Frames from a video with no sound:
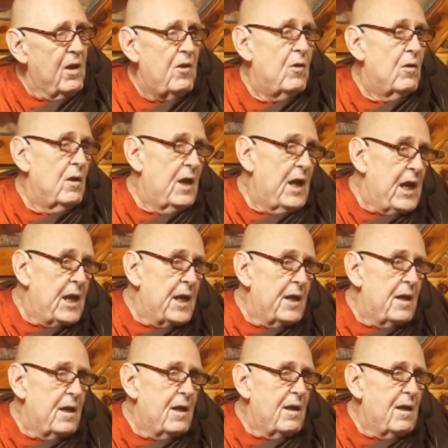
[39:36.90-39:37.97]
and you'll eat
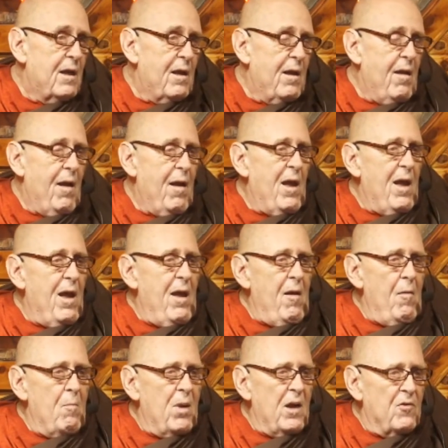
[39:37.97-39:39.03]
it,
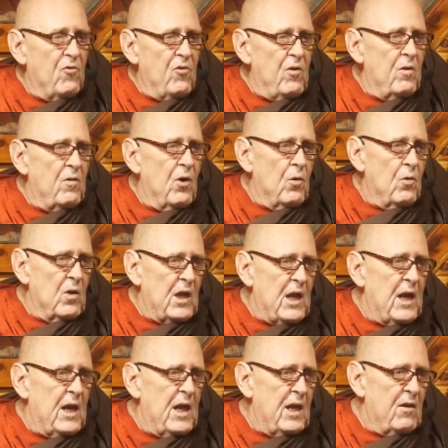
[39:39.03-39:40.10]
but you don't
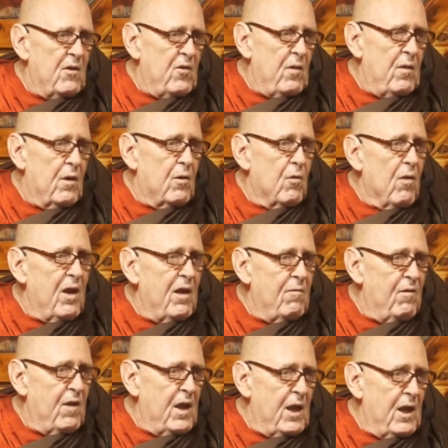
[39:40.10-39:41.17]
get into the
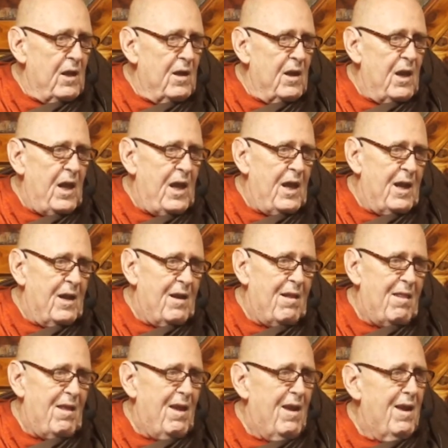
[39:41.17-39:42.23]
craving and,
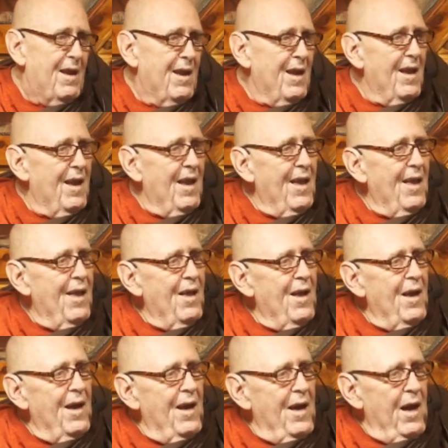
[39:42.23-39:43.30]
and the
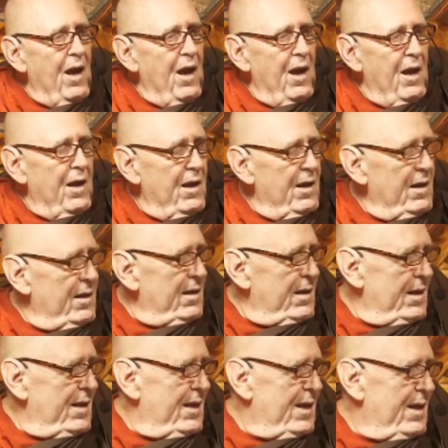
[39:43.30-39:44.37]

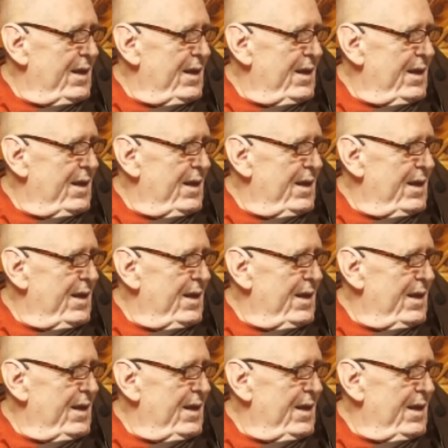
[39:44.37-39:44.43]
uh,